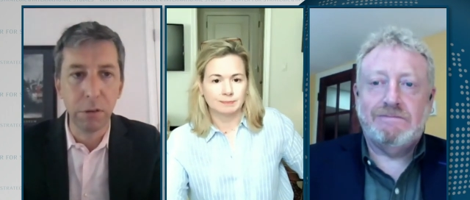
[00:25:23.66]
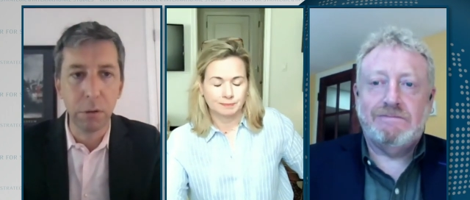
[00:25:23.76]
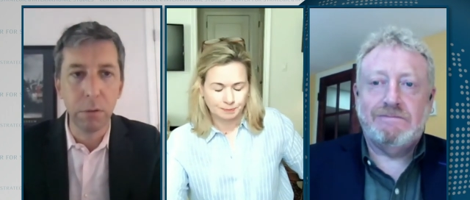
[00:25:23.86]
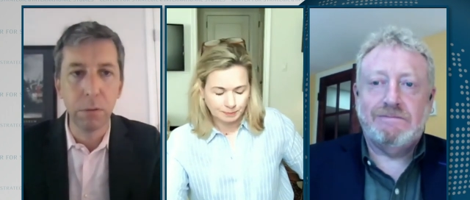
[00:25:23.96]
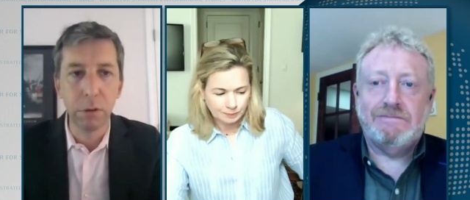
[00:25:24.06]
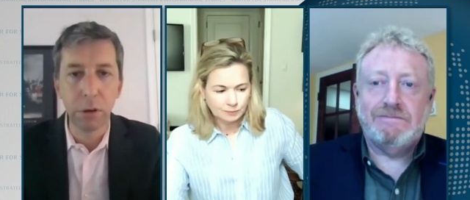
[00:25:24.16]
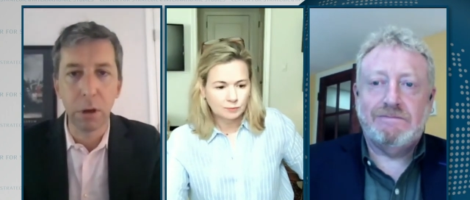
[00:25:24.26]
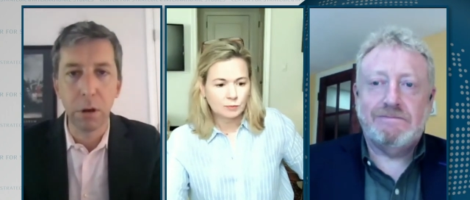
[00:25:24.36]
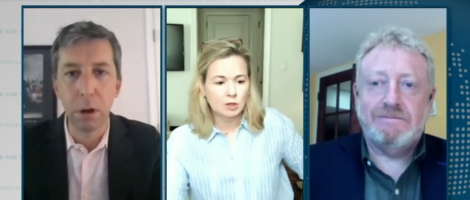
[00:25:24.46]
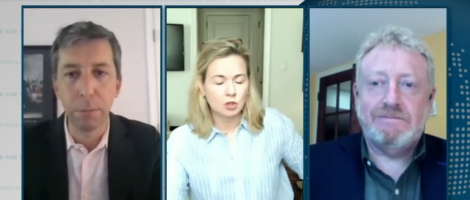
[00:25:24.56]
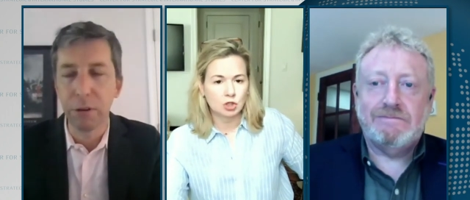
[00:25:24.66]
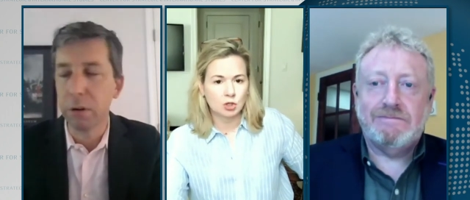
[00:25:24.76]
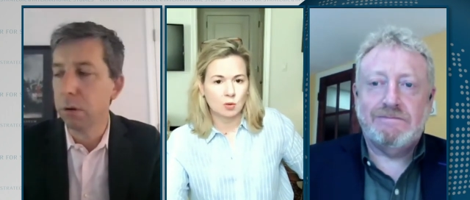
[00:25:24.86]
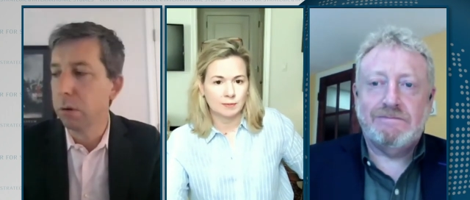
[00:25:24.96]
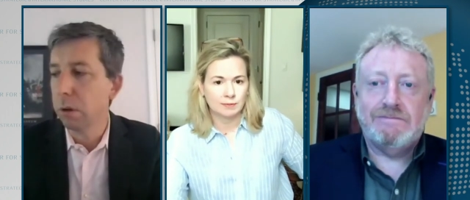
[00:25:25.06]
Speaker 1: yeah. to to cut
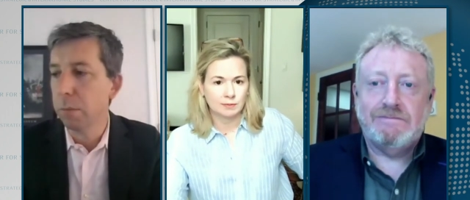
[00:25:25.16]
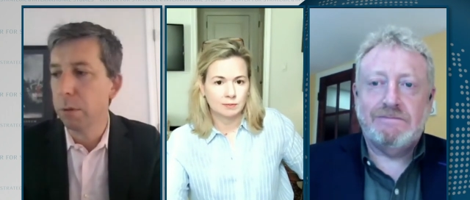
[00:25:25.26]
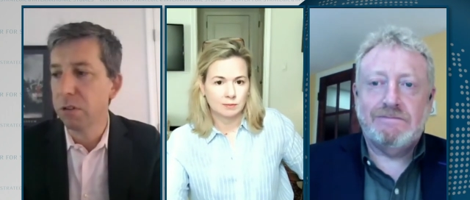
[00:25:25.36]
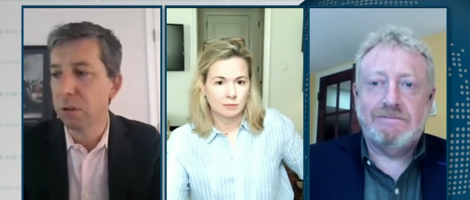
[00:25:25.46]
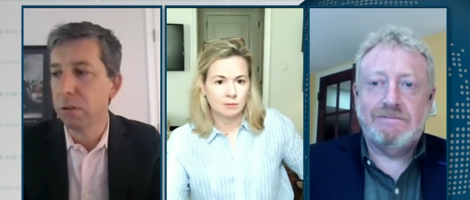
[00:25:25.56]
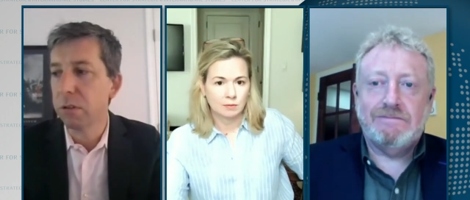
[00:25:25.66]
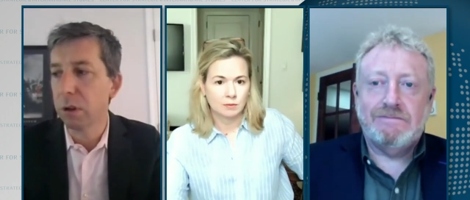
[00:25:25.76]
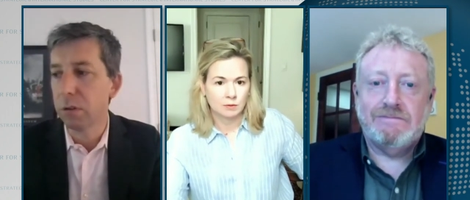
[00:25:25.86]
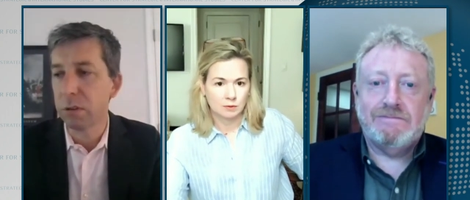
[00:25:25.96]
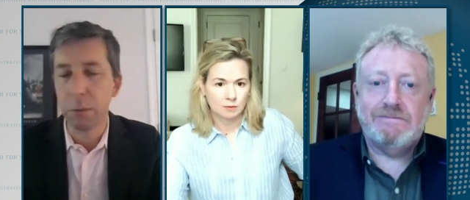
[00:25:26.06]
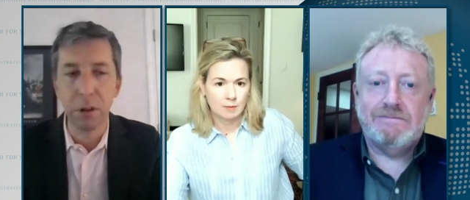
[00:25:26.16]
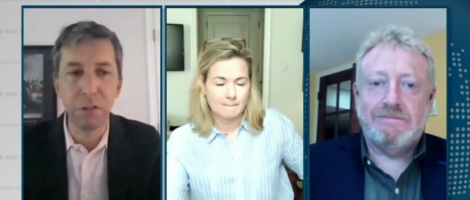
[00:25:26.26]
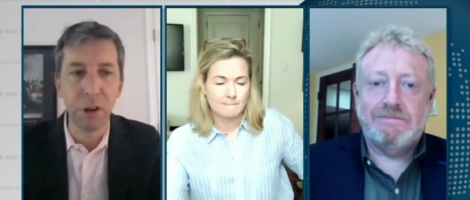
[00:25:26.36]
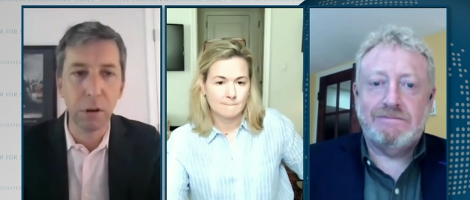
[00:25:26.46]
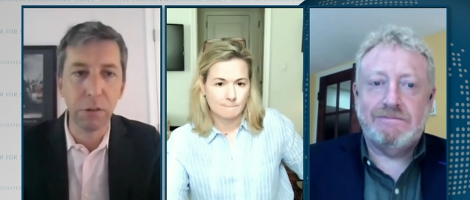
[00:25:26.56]
operated yeah. emissions and some of the
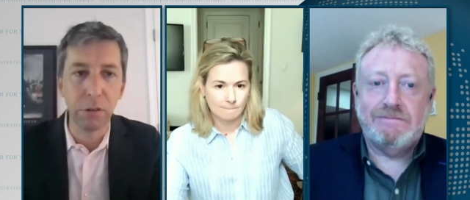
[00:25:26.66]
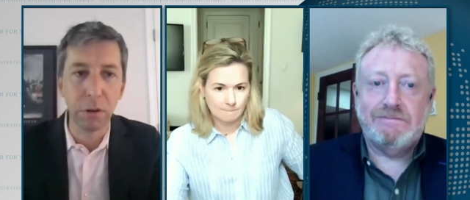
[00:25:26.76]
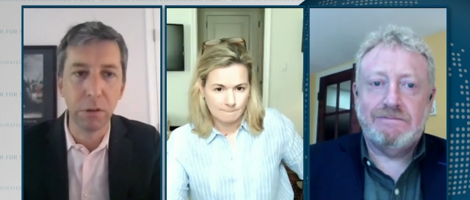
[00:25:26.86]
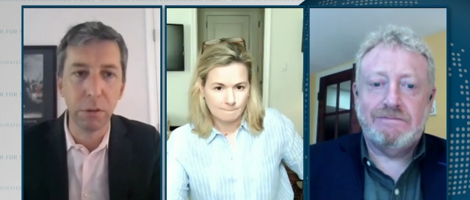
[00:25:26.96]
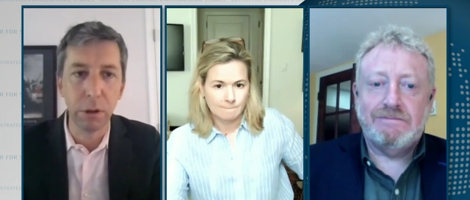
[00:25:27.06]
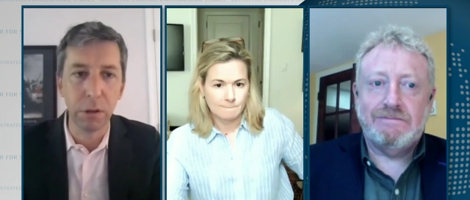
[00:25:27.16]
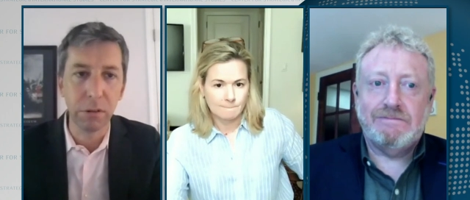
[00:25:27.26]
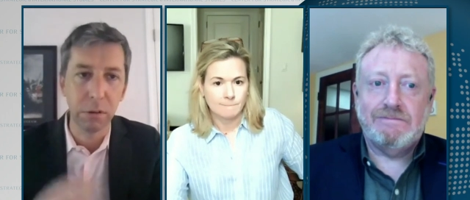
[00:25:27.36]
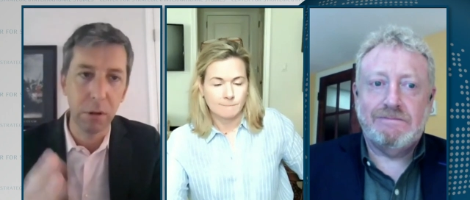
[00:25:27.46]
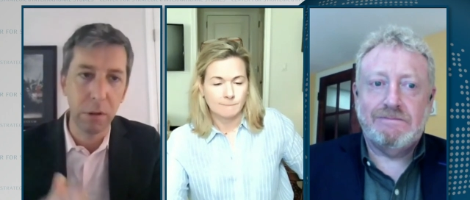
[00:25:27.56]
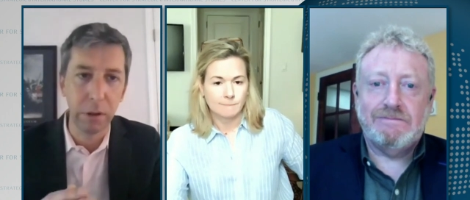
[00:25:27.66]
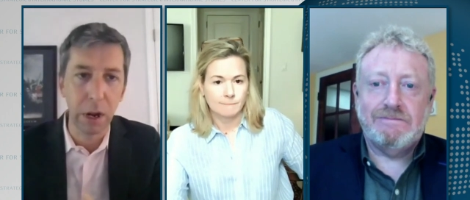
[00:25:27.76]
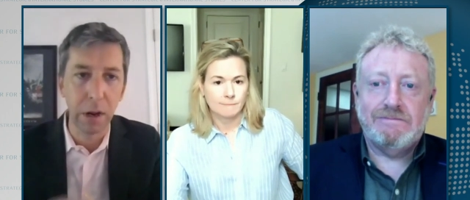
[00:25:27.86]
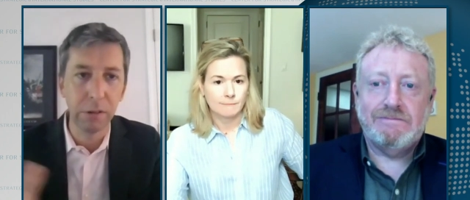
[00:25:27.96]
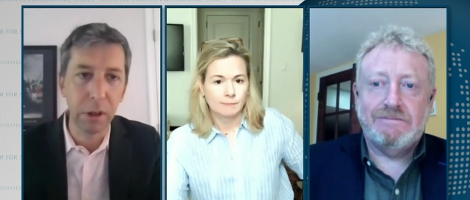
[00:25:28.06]
challenges of doing this in the
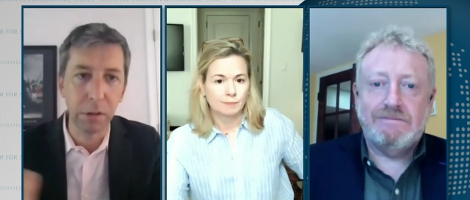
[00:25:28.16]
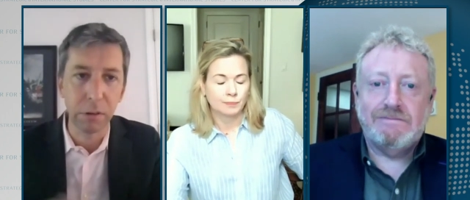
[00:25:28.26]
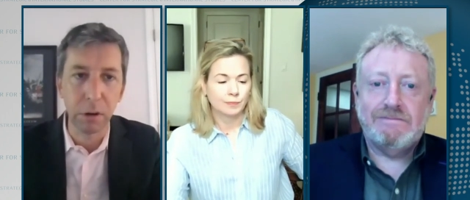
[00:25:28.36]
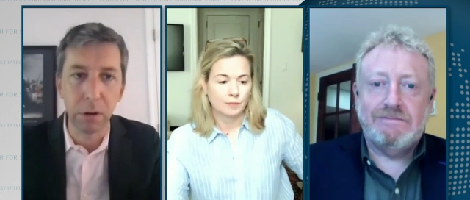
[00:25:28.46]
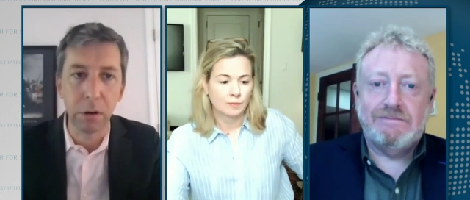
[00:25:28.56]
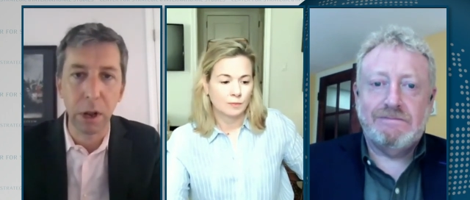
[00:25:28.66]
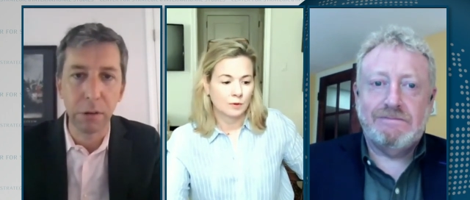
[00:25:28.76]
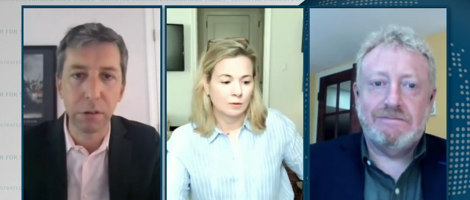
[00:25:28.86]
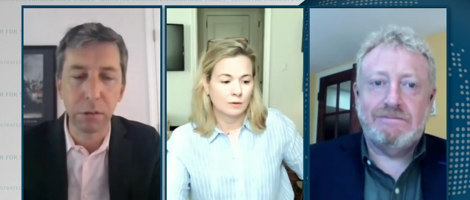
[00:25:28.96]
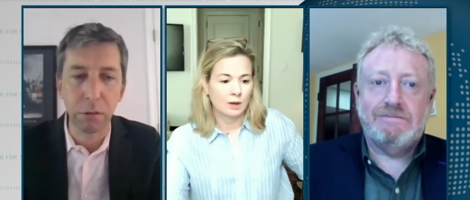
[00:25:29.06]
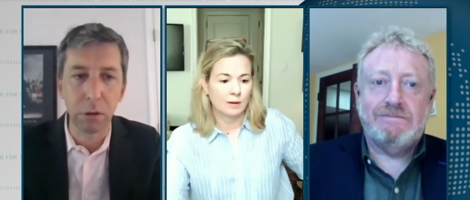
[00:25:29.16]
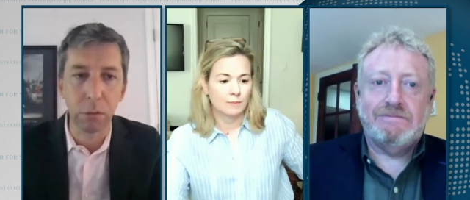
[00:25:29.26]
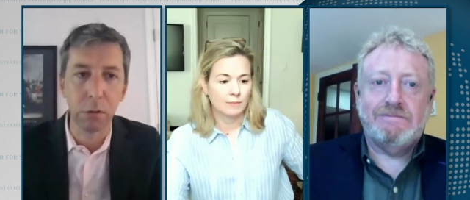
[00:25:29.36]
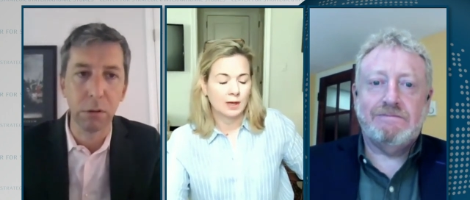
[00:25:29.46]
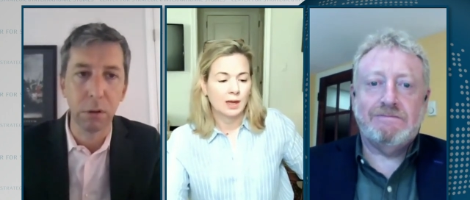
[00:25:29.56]
United States and other assets around yeah.
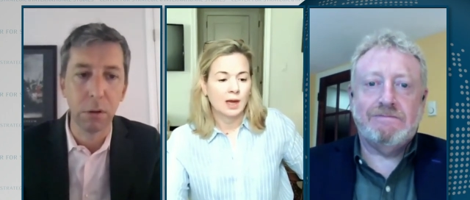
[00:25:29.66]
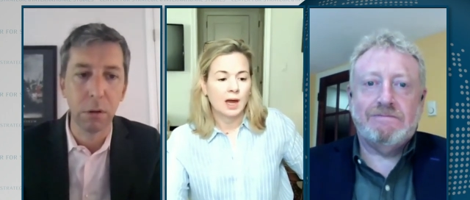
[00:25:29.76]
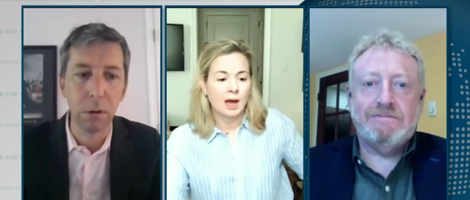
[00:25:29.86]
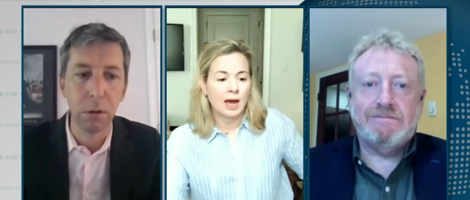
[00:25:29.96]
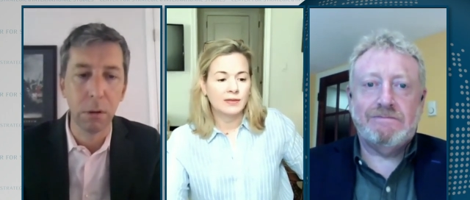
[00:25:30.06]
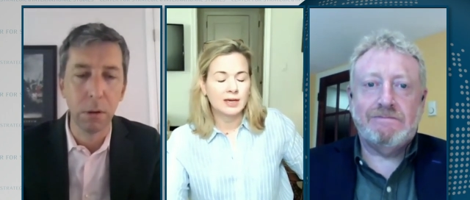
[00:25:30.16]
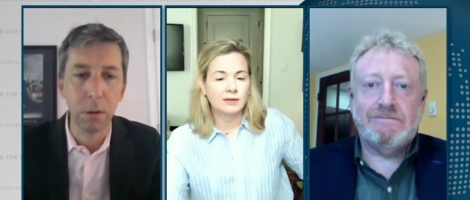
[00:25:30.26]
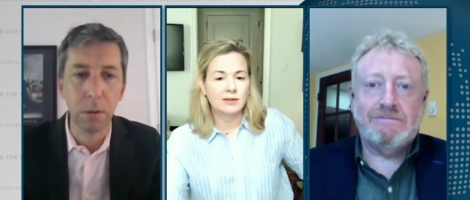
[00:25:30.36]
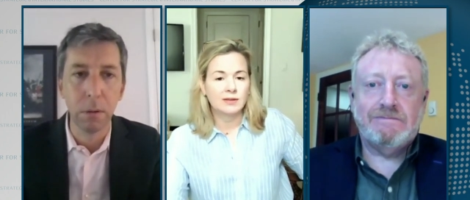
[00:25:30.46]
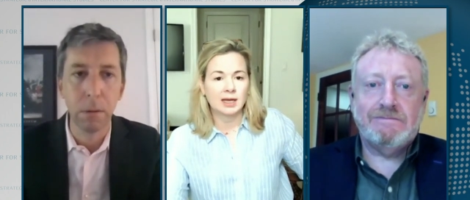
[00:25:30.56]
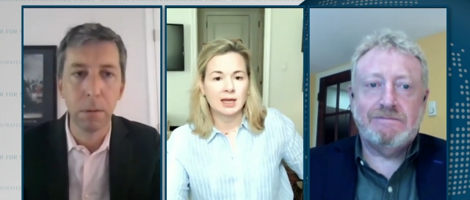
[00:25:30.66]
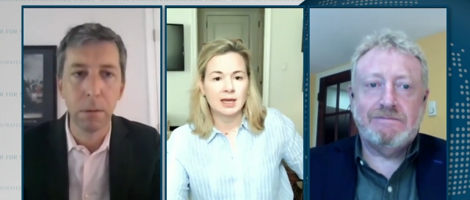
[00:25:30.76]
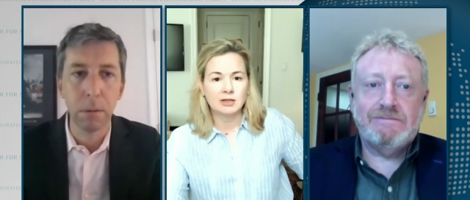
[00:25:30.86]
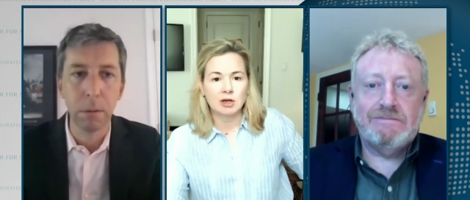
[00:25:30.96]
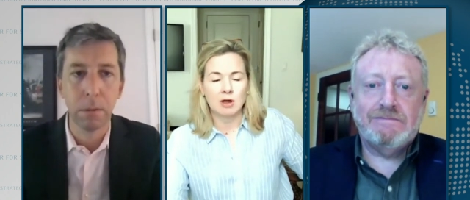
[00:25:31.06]
the
Speaker 2: world. I think the
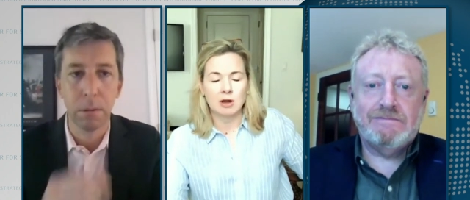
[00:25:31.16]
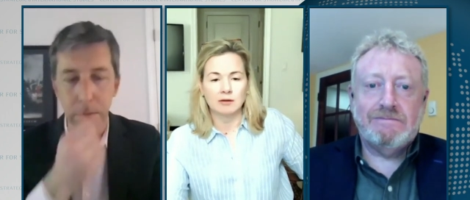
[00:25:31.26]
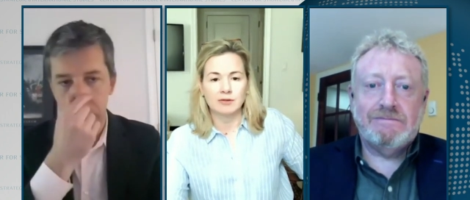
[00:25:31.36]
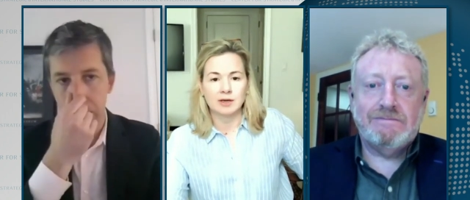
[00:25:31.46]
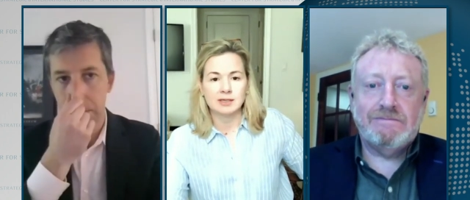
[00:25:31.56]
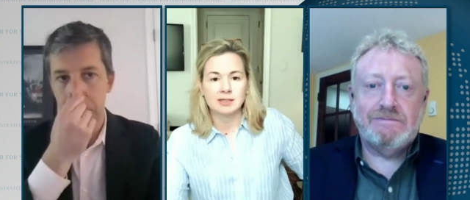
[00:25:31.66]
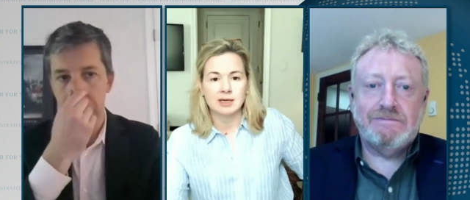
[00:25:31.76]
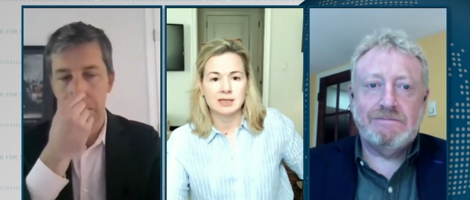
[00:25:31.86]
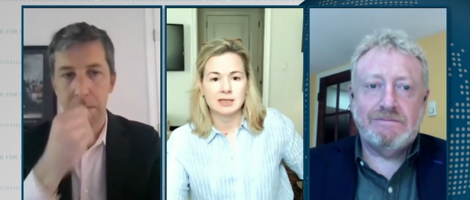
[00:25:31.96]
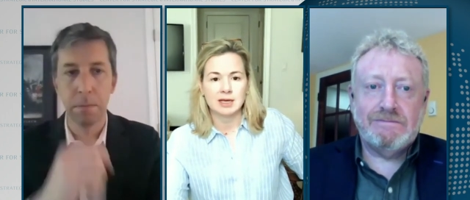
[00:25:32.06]
key to all of this is